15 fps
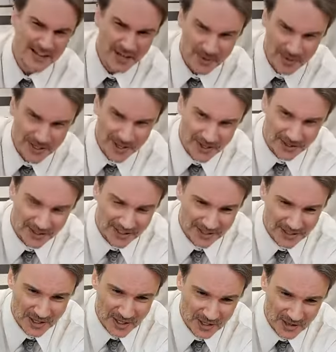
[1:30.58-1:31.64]
you know, when you go
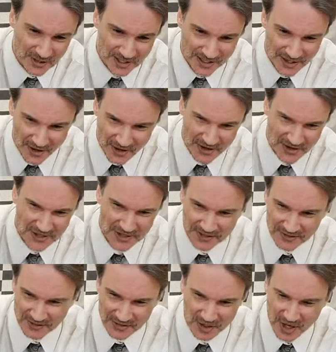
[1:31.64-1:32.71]
to like an
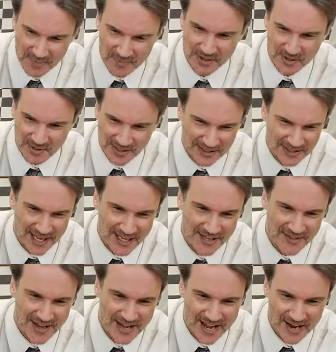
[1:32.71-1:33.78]
artisan shop or something like
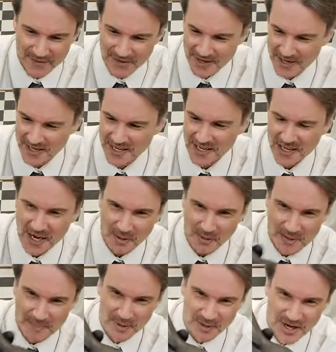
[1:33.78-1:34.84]
that, and they have a
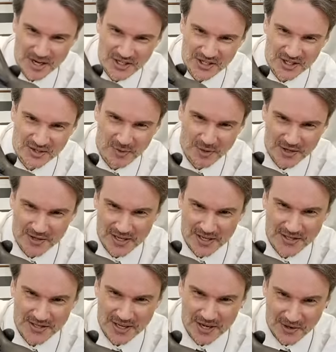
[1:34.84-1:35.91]
reproduction of one of
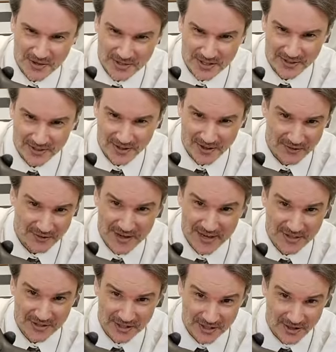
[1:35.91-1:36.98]
these, you know, because they're all
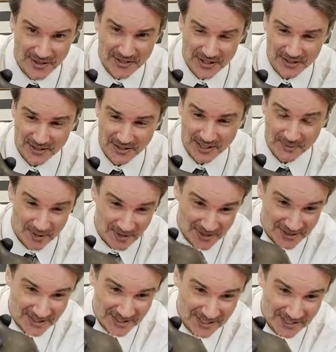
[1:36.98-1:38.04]
fancy and artsy looking.
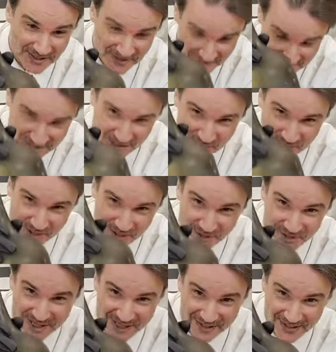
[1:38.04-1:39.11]
Well, this is the real
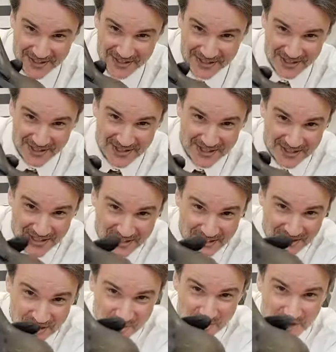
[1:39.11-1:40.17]
thing. This
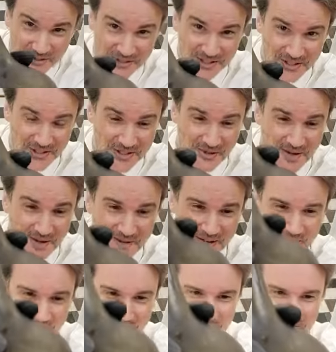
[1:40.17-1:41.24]
is the real deal. So
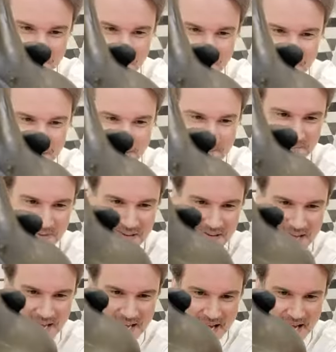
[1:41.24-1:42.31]
I'll hold this up here.
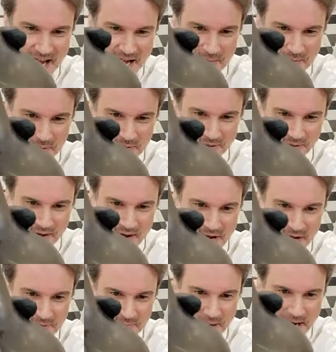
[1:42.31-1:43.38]
It was
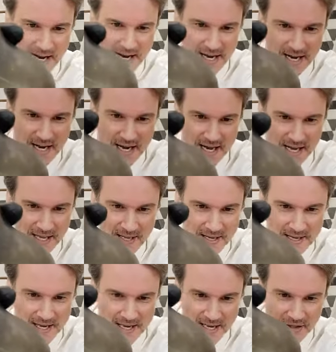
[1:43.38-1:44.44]
found by
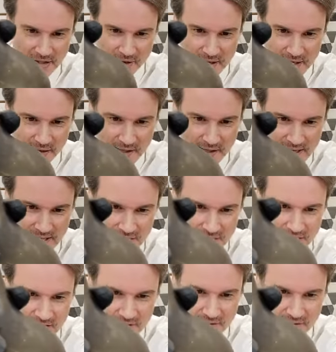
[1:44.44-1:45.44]
the great-great-grandson